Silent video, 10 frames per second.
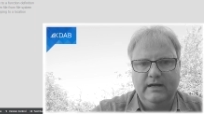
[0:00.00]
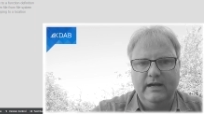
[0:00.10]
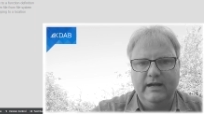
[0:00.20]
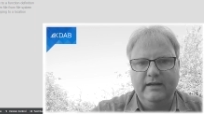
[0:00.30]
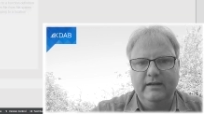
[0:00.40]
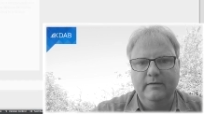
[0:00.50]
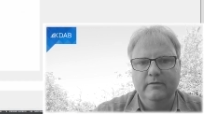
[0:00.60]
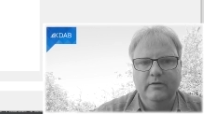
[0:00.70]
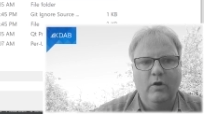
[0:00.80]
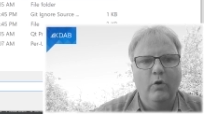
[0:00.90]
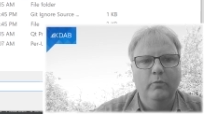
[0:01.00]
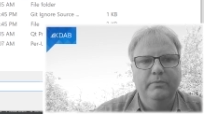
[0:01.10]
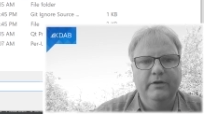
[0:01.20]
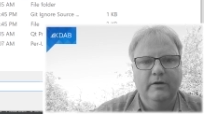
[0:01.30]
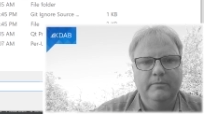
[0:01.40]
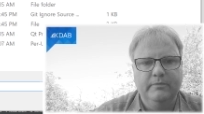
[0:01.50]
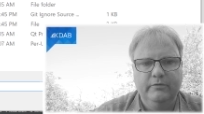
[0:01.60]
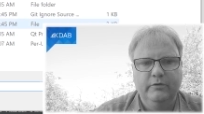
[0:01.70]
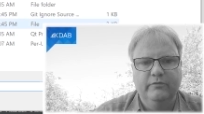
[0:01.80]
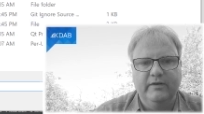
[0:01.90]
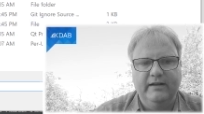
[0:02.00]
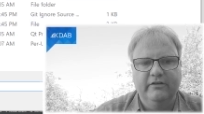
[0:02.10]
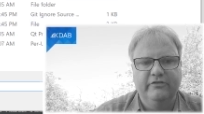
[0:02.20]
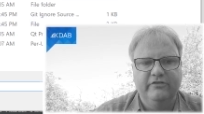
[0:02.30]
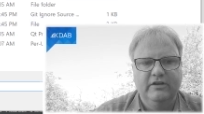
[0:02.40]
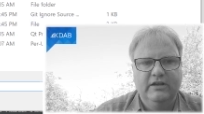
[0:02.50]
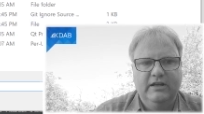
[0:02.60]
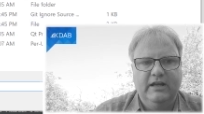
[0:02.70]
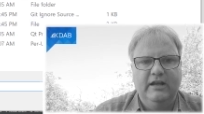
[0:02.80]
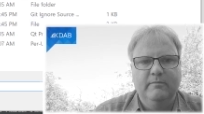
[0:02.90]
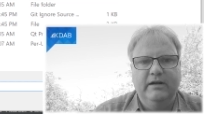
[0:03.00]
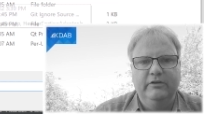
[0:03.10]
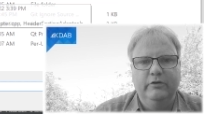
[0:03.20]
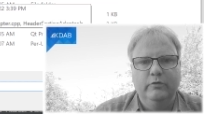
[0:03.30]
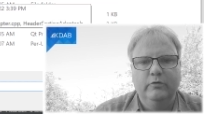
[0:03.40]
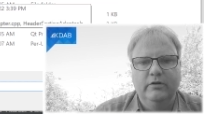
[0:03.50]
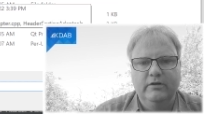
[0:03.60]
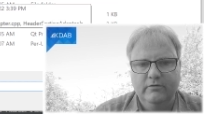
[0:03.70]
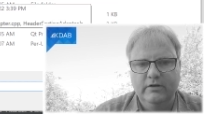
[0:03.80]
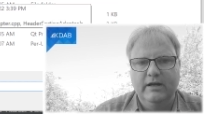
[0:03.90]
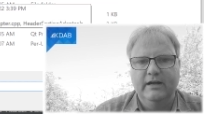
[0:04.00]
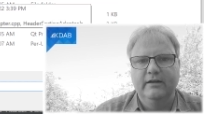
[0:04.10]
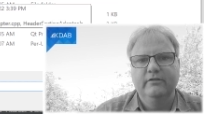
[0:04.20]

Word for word: I can open up new files in my new uh,